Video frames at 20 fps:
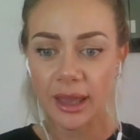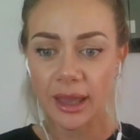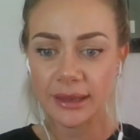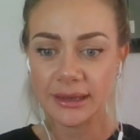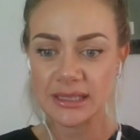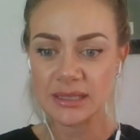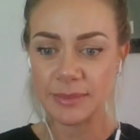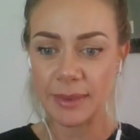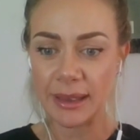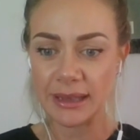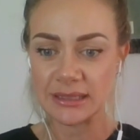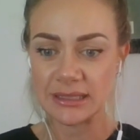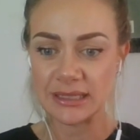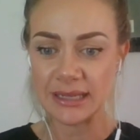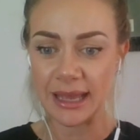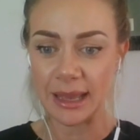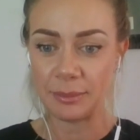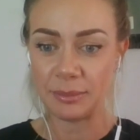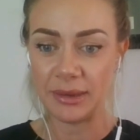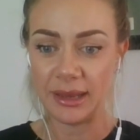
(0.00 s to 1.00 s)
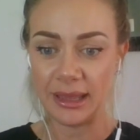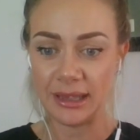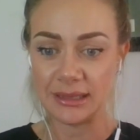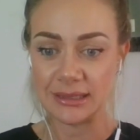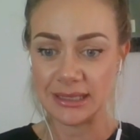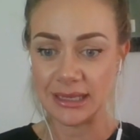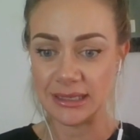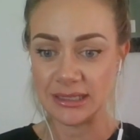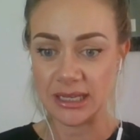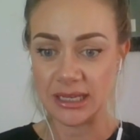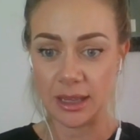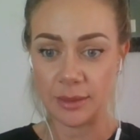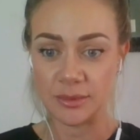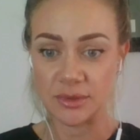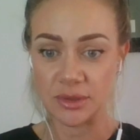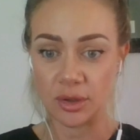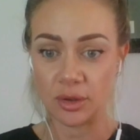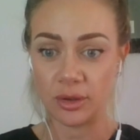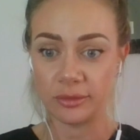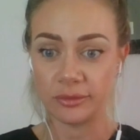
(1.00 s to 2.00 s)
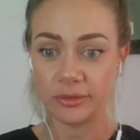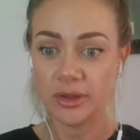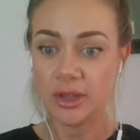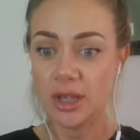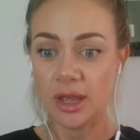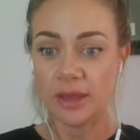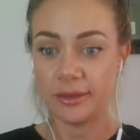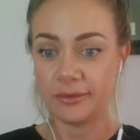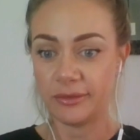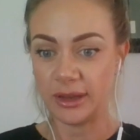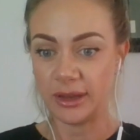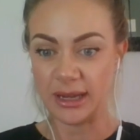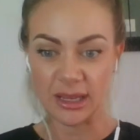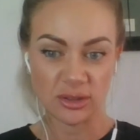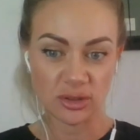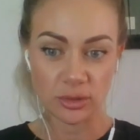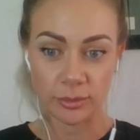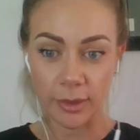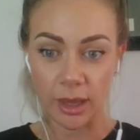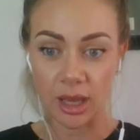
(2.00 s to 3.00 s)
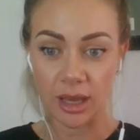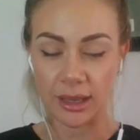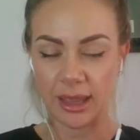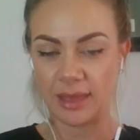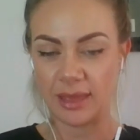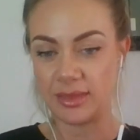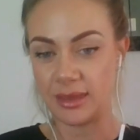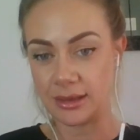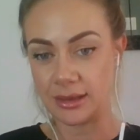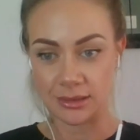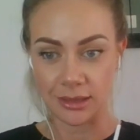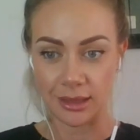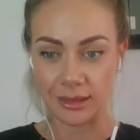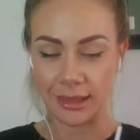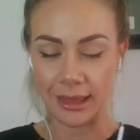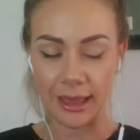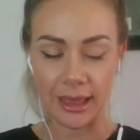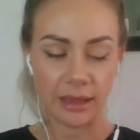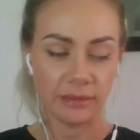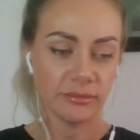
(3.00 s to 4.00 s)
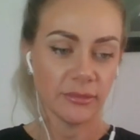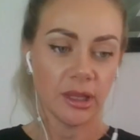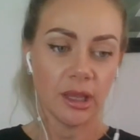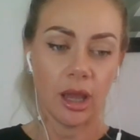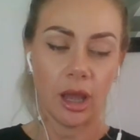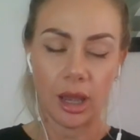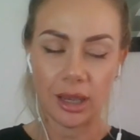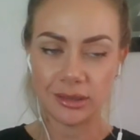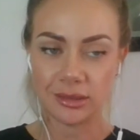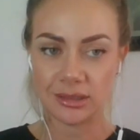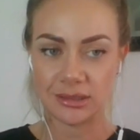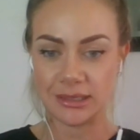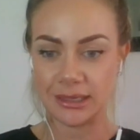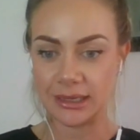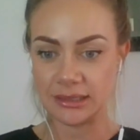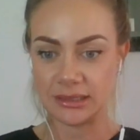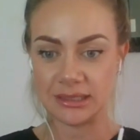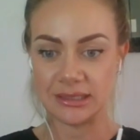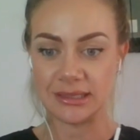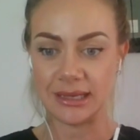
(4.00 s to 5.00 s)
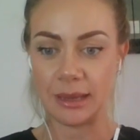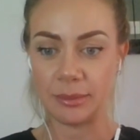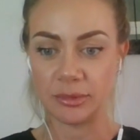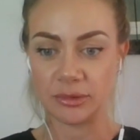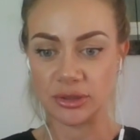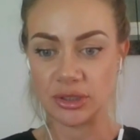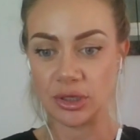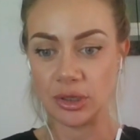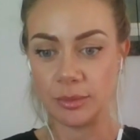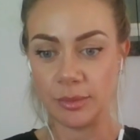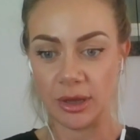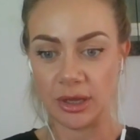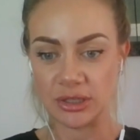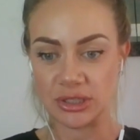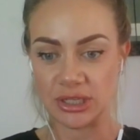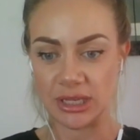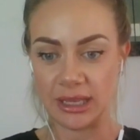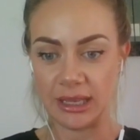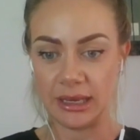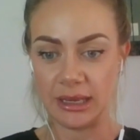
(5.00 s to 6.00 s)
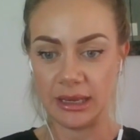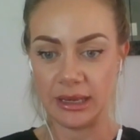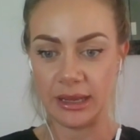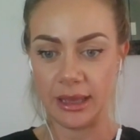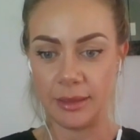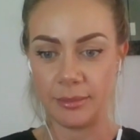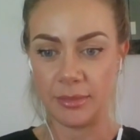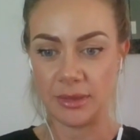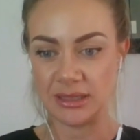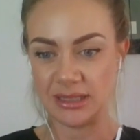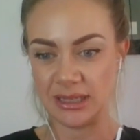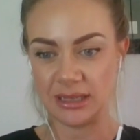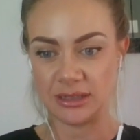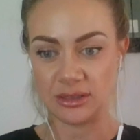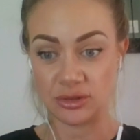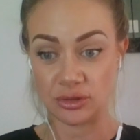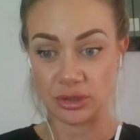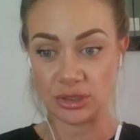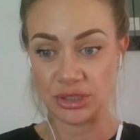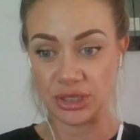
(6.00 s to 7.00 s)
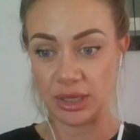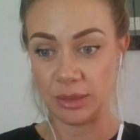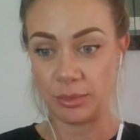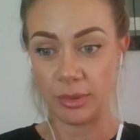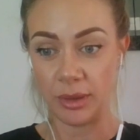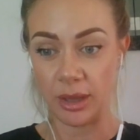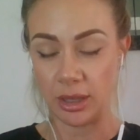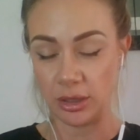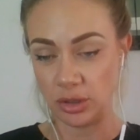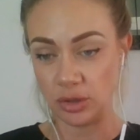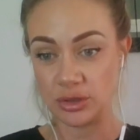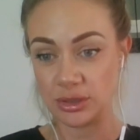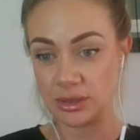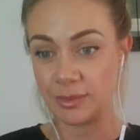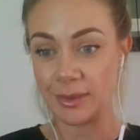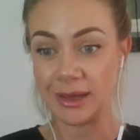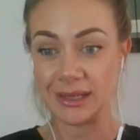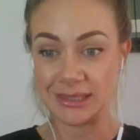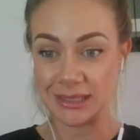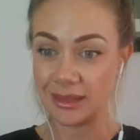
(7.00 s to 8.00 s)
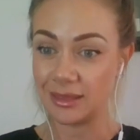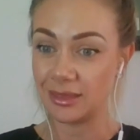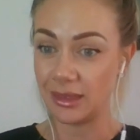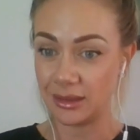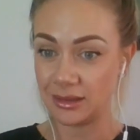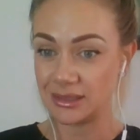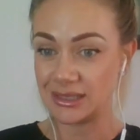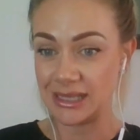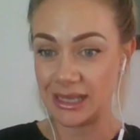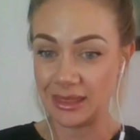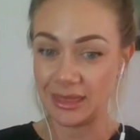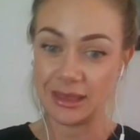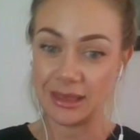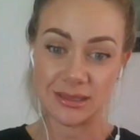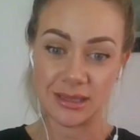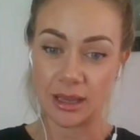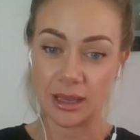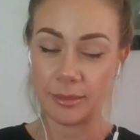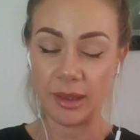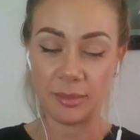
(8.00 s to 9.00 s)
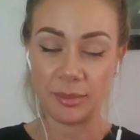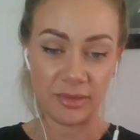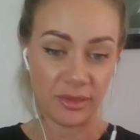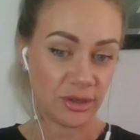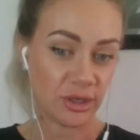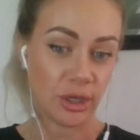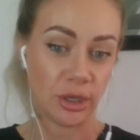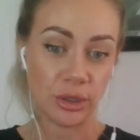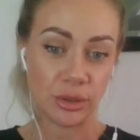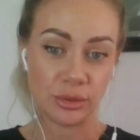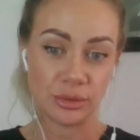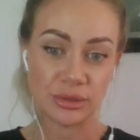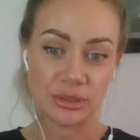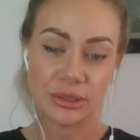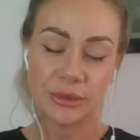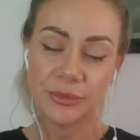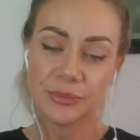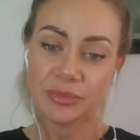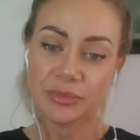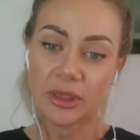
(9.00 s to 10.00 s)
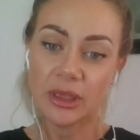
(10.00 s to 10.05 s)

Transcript: unexpected happenings in terms of the financial market, things like that. I don't tend to dabble too much in mundane astrology, but you just might see things coming up in the news.